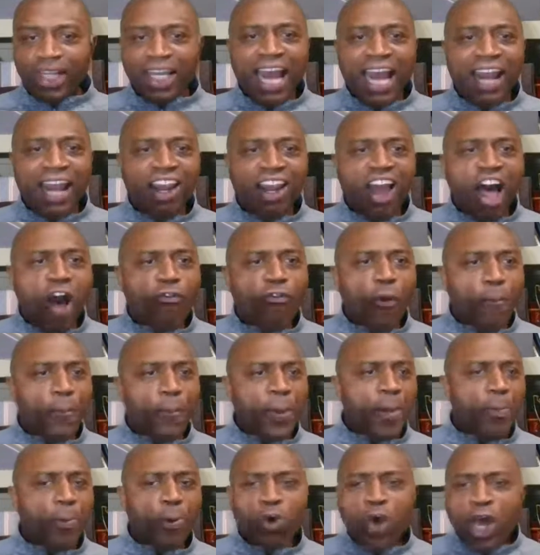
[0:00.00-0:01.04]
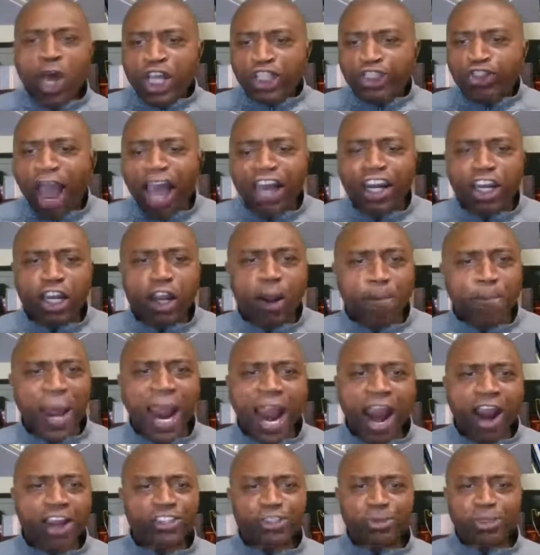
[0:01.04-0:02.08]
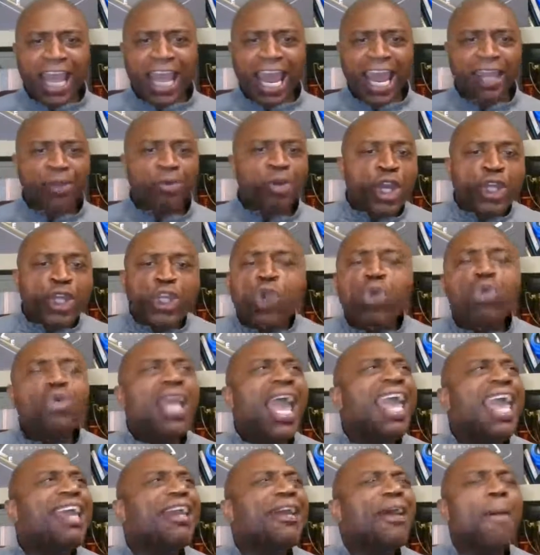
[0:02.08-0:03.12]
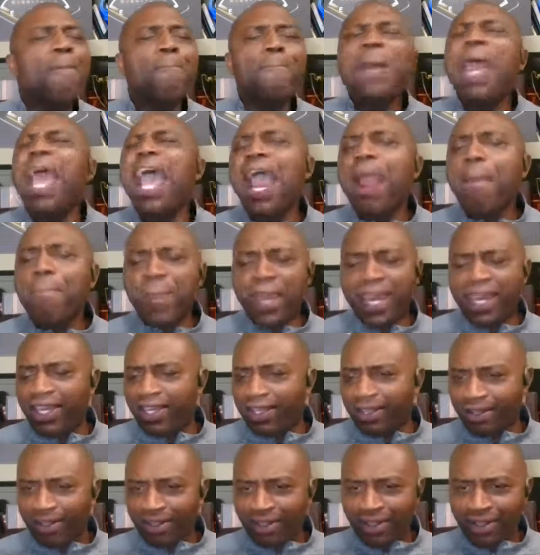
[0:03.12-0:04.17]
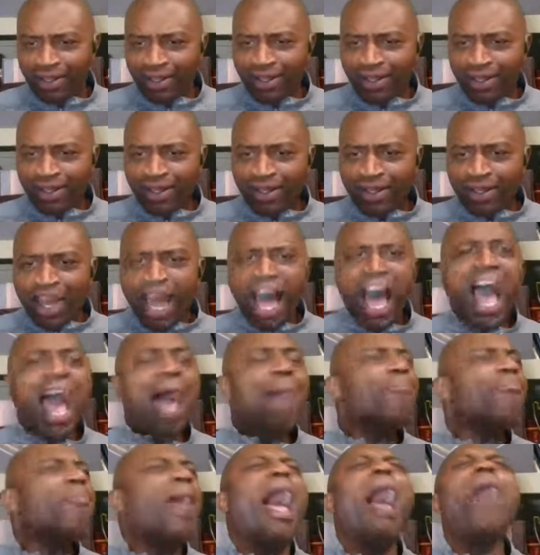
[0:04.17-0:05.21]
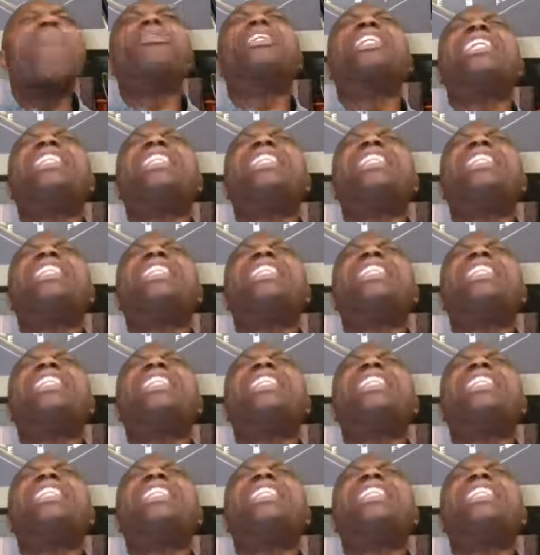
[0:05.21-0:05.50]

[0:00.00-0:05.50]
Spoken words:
And I love when people try to comparison game. You can't compare me. I'm